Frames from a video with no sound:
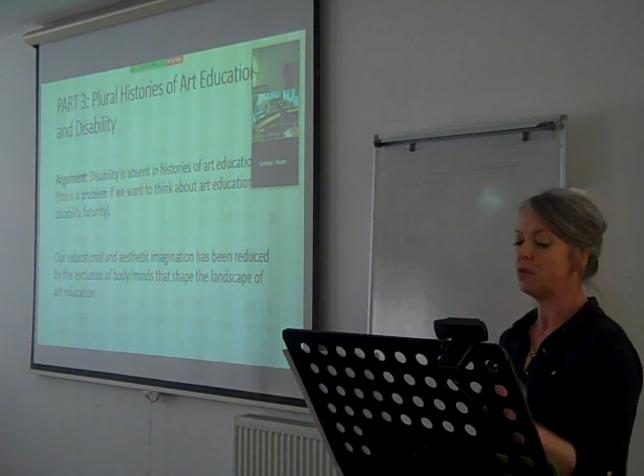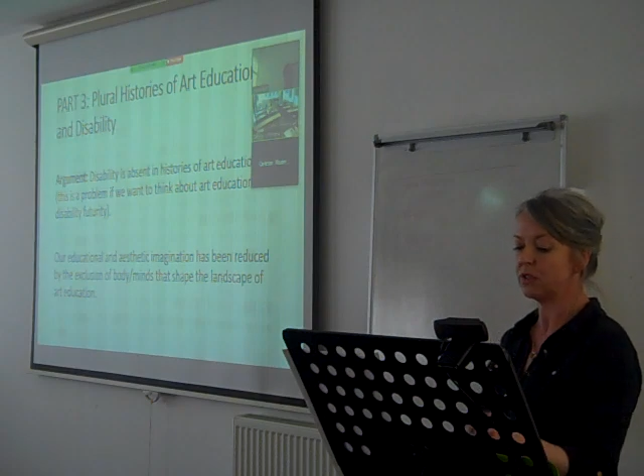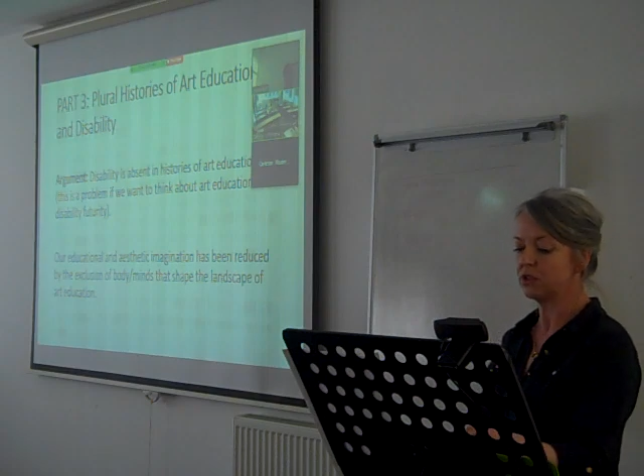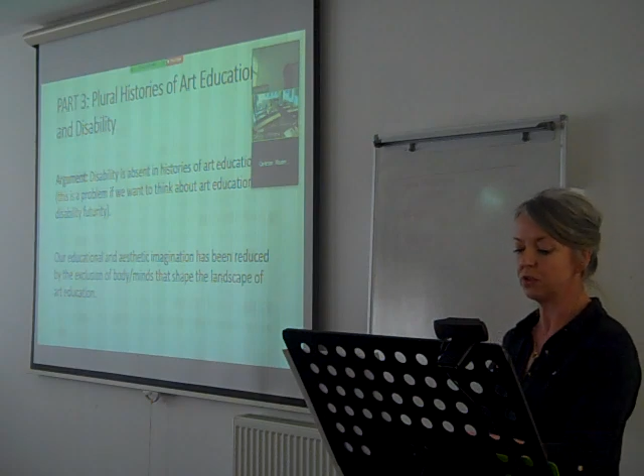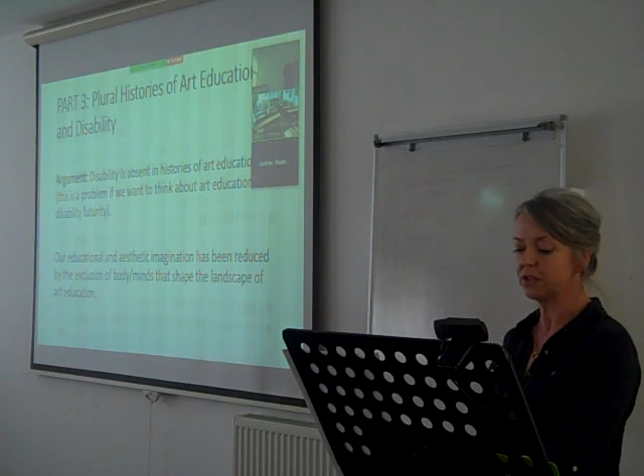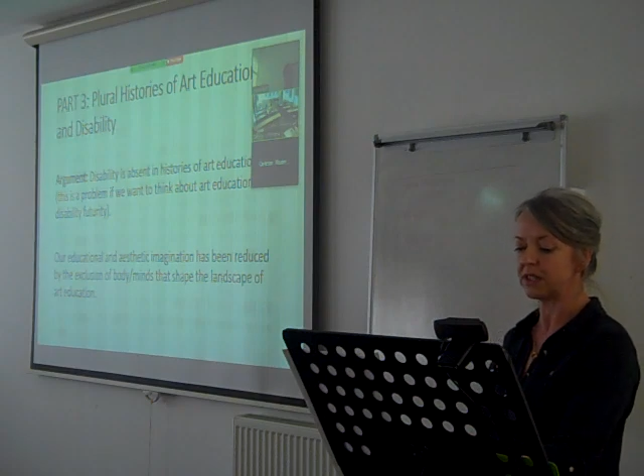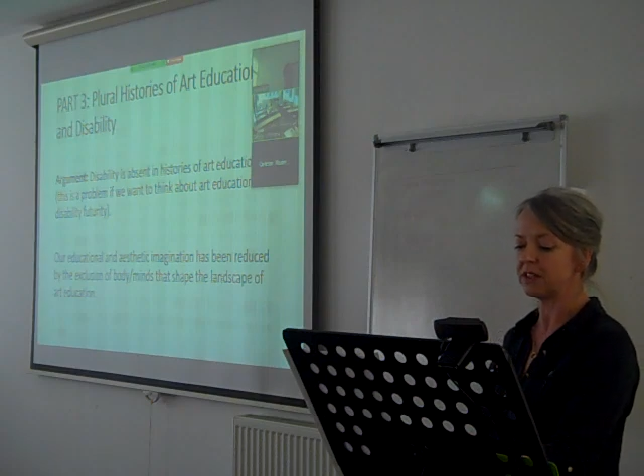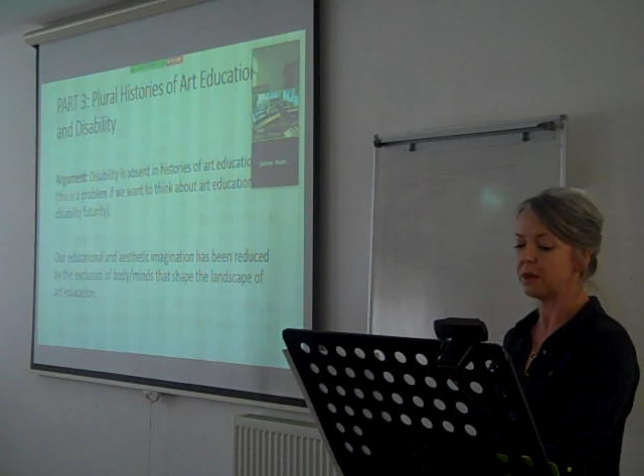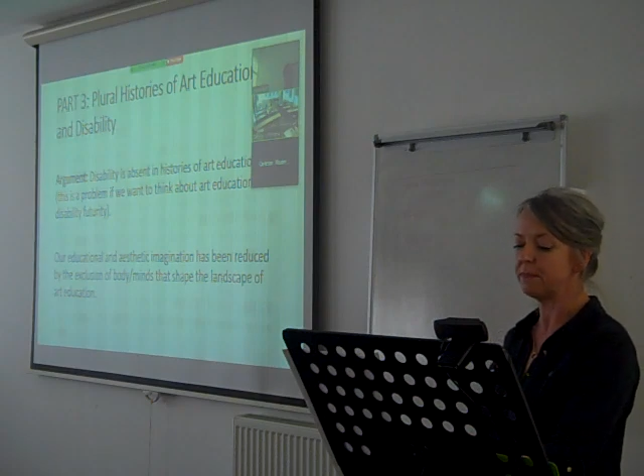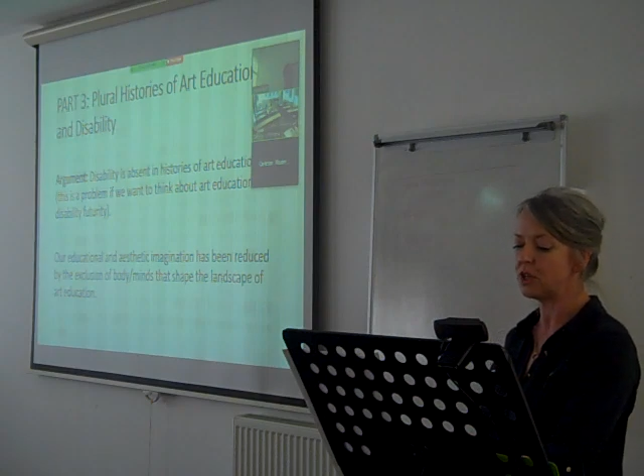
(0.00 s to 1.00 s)
results
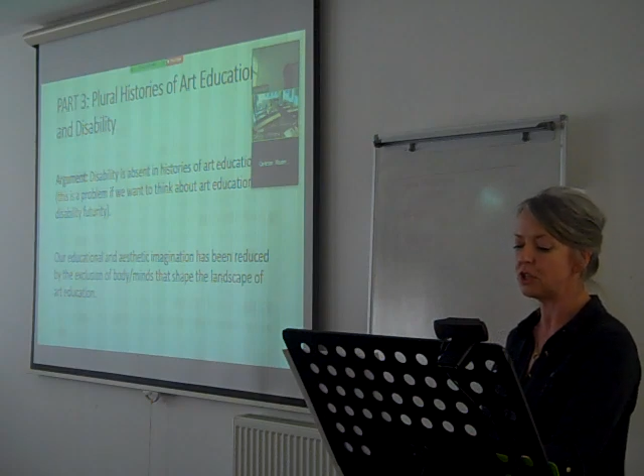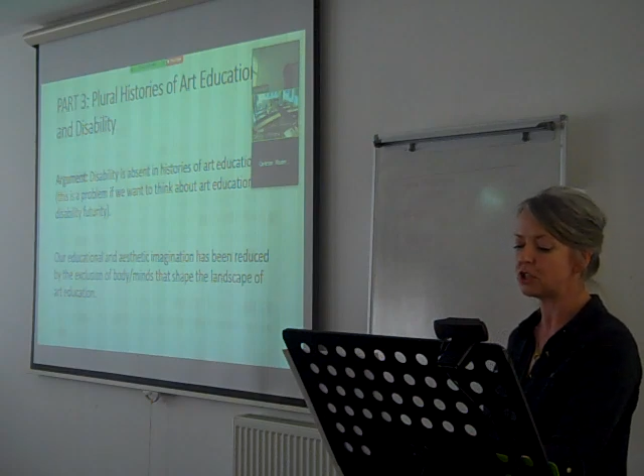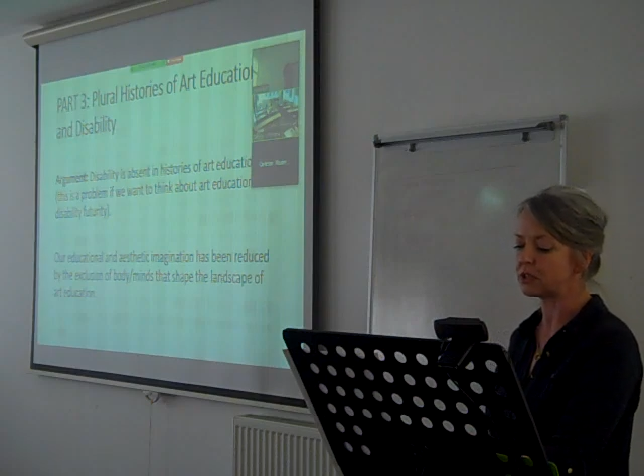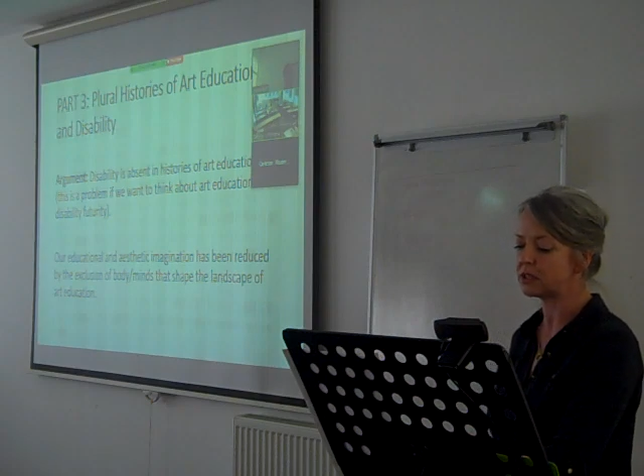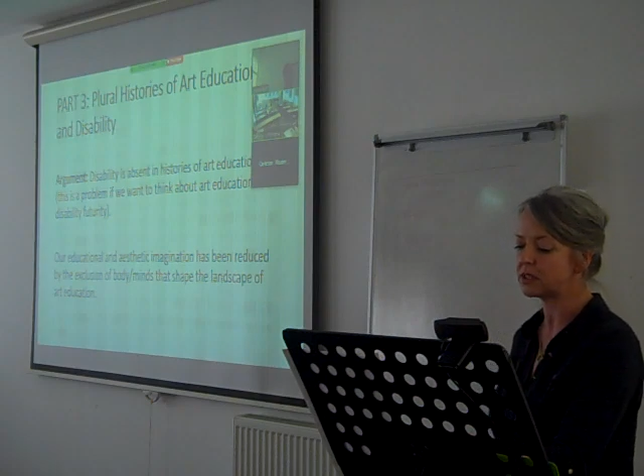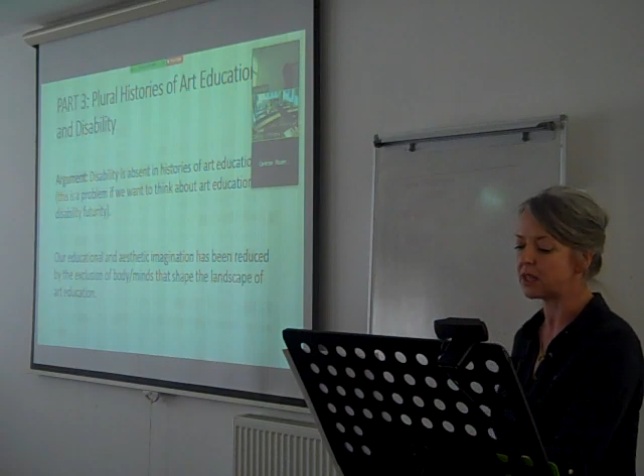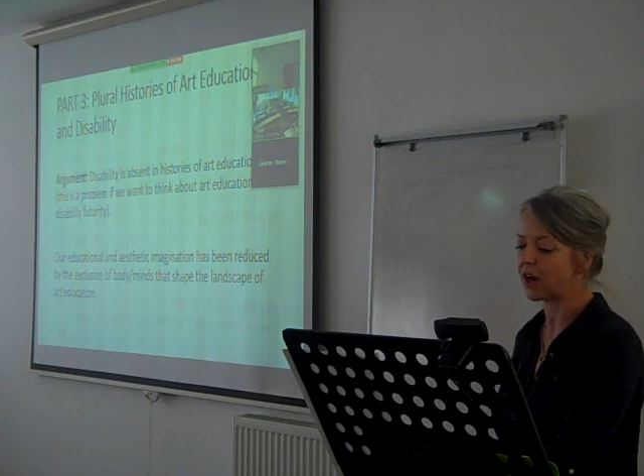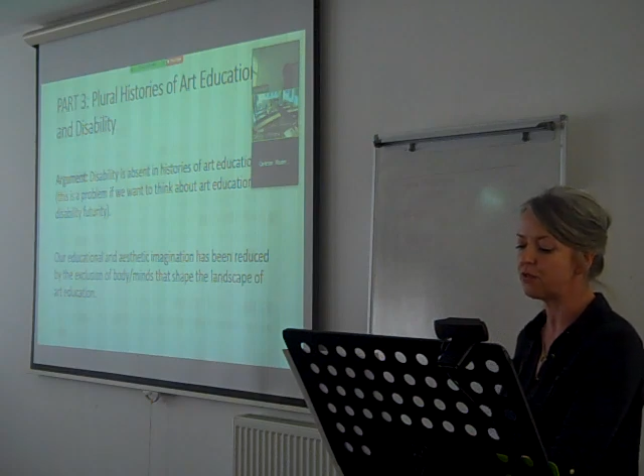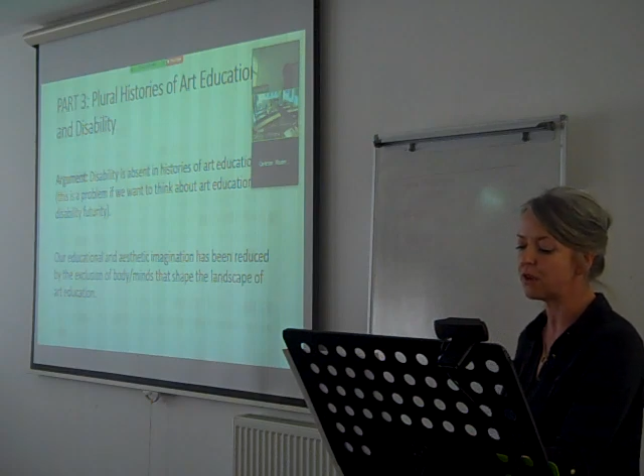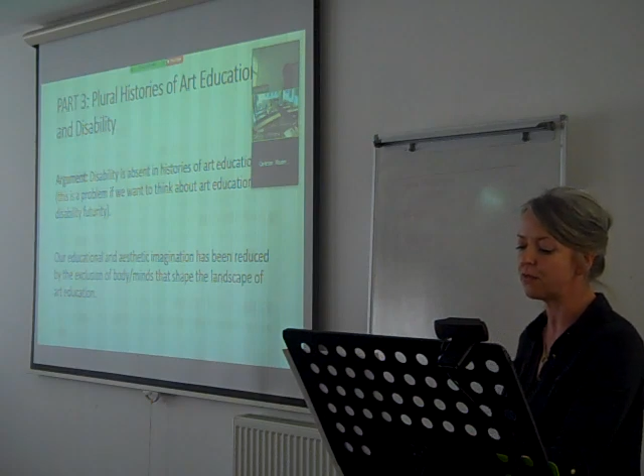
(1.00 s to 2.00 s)
in the emergence
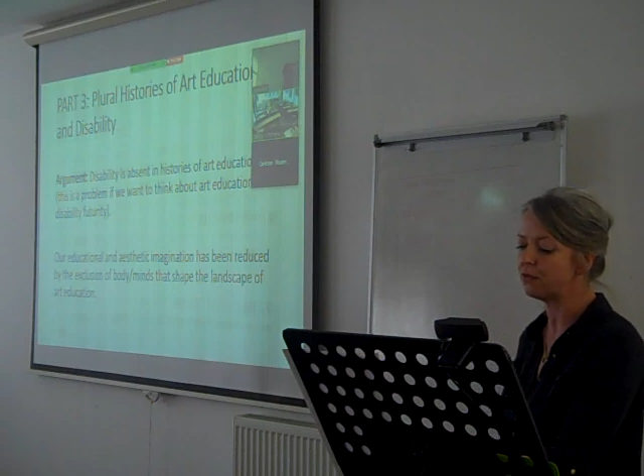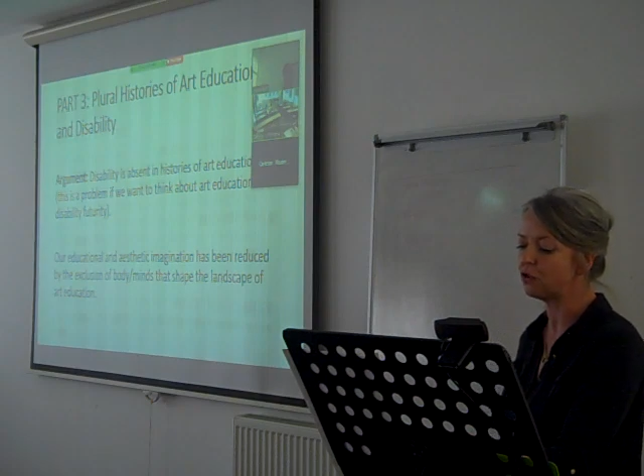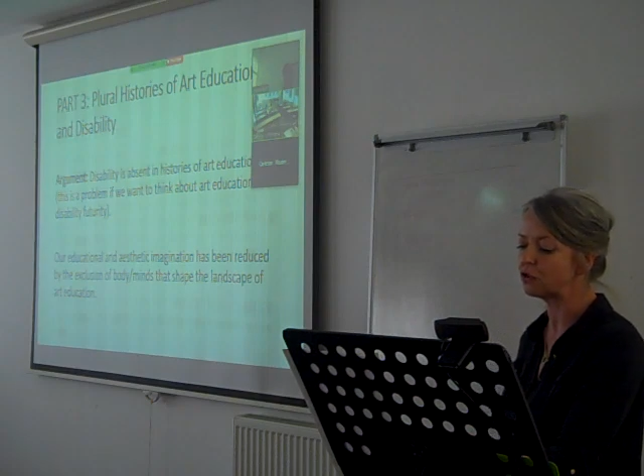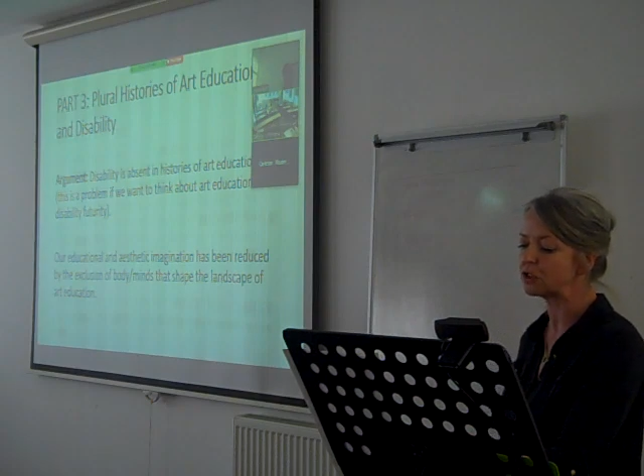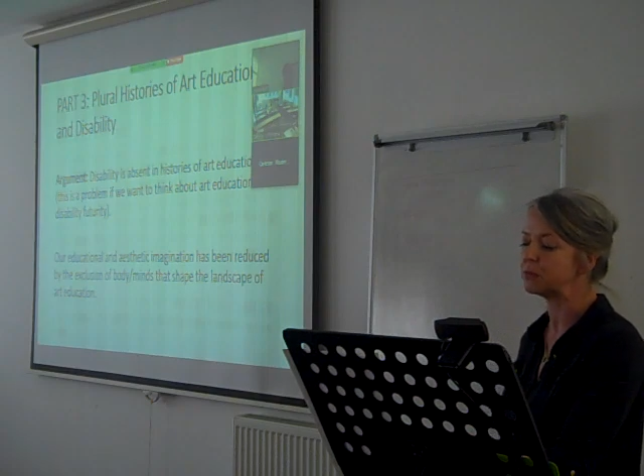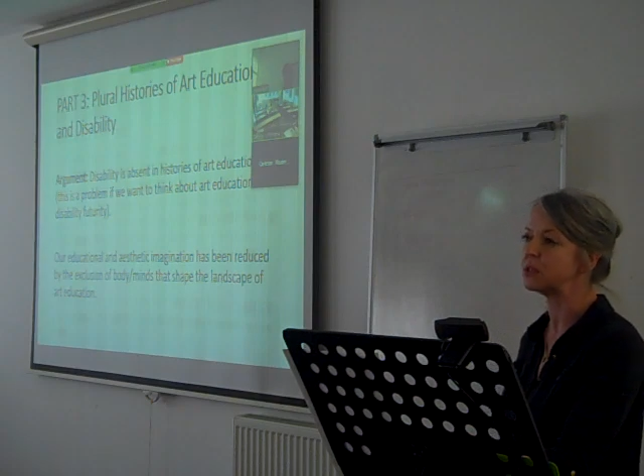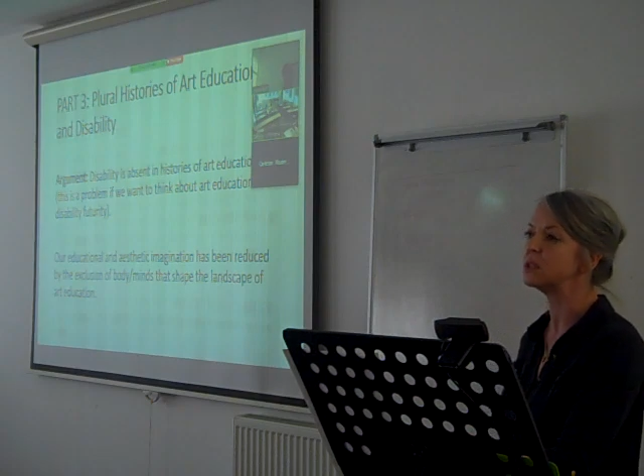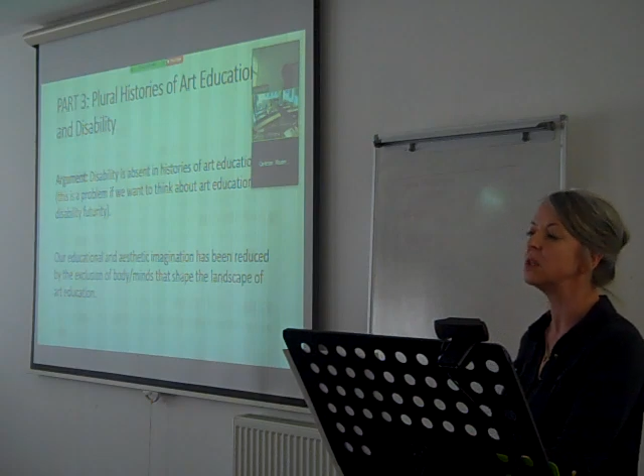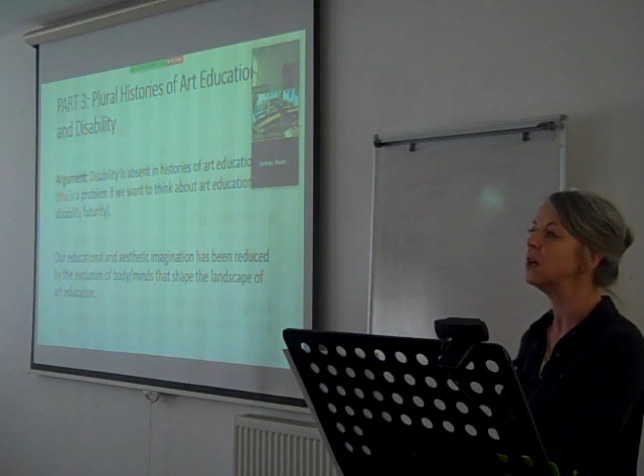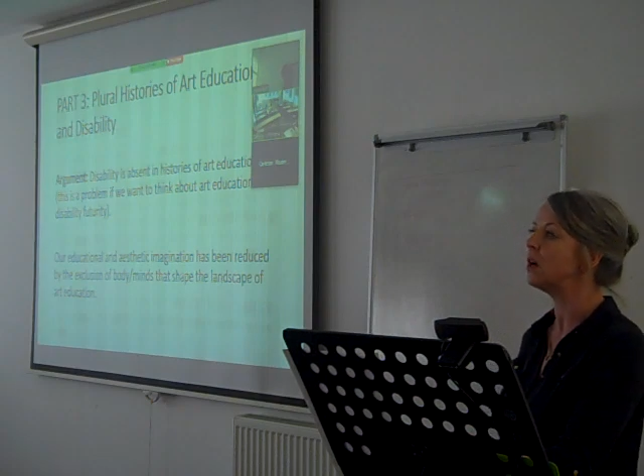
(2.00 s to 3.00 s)
and reinforcement